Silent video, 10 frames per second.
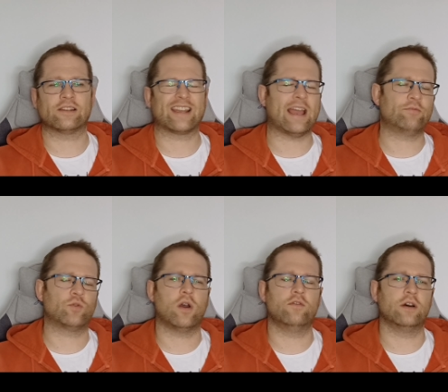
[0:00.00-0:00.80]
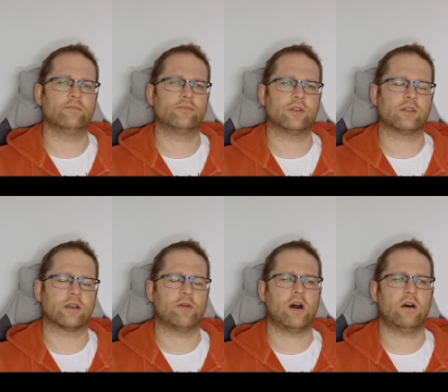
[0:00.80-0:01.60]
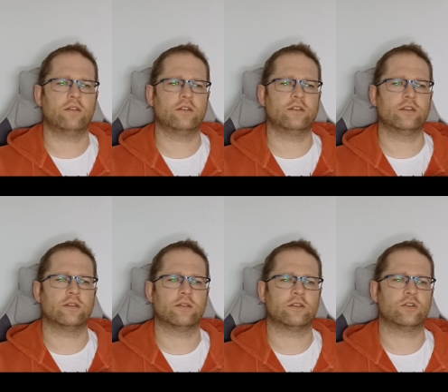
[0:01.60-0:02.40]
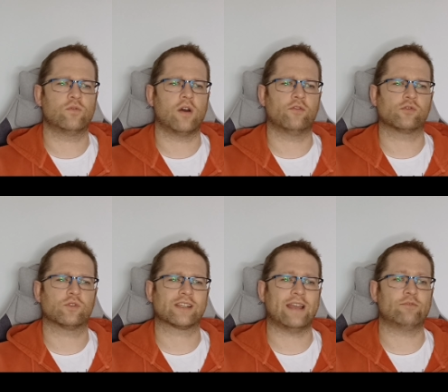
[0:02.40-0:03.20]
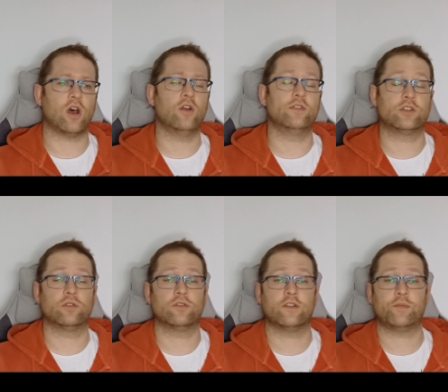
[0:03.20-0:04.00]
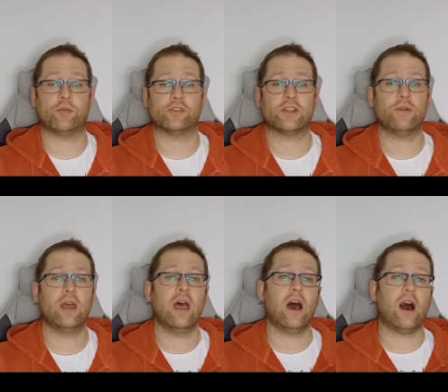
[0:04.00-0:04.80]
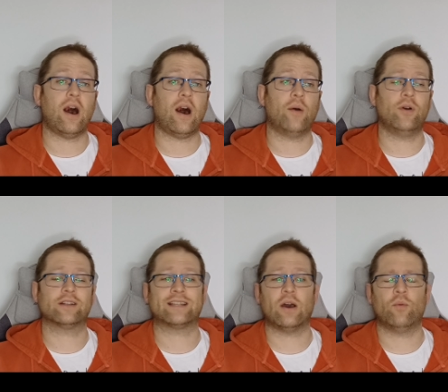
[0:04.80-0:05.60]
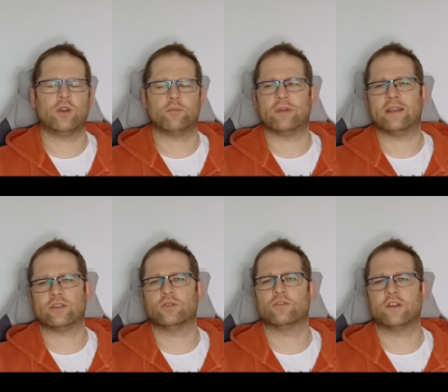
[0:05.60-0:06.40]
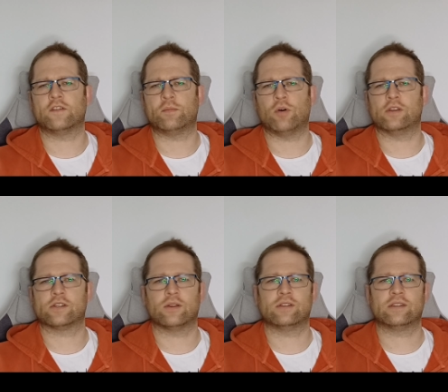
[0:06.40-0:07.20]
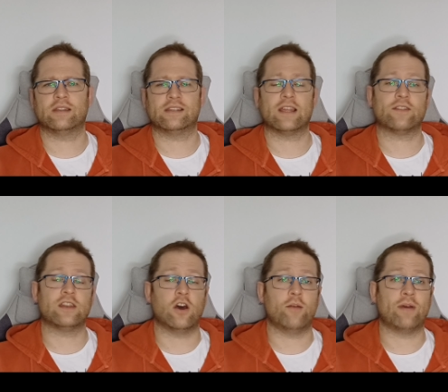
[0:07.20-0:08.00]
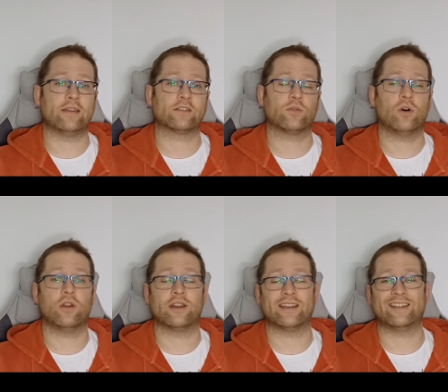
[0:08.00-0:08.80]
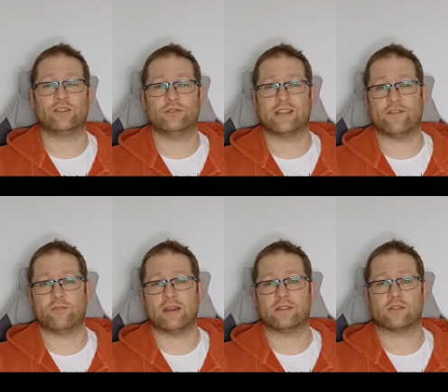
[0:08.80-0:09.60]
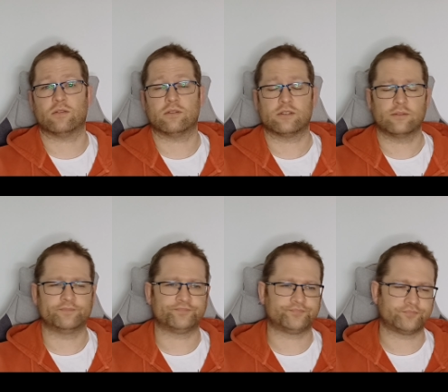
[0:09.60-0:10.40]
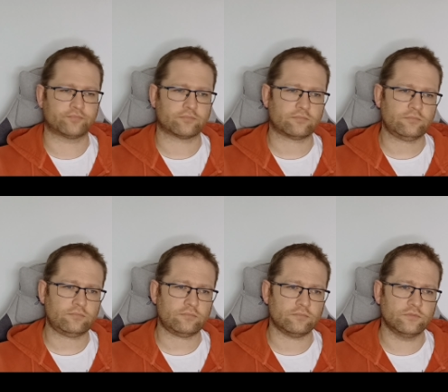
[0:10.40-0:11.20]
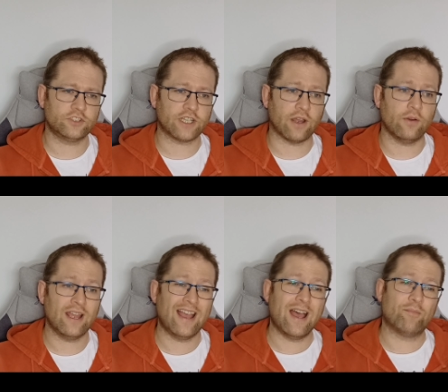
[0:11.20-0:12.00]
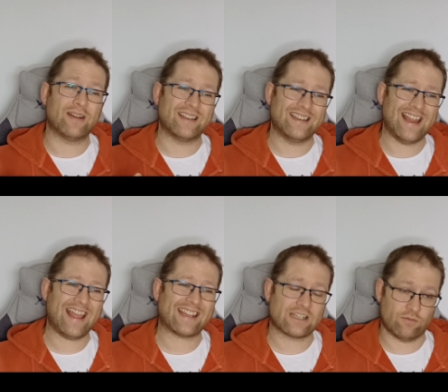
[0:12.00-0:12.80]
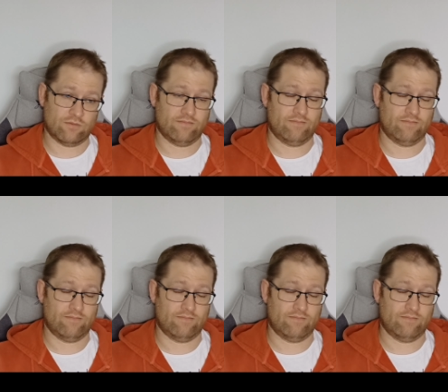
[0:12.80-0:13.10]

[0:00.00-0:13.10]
it came to over the command, and the 2 rifle squads came to over 250 points. So I worked out what it'd be at 250 points. So instead of the 9-man squad, I did 2 7-man squads. So my next